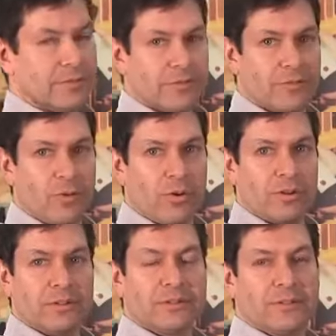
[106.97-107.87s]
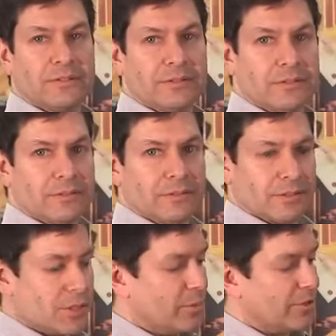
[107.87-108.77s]
for
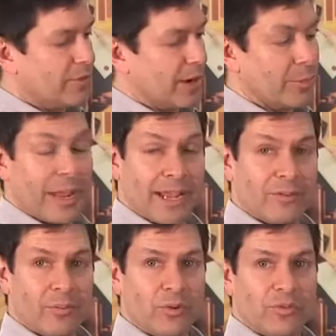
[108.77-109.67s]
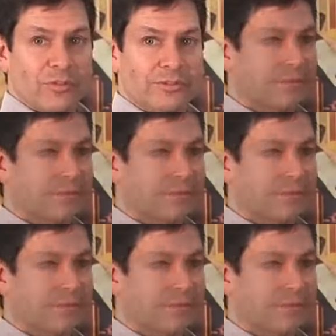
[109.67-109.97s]
humidifier pad removal.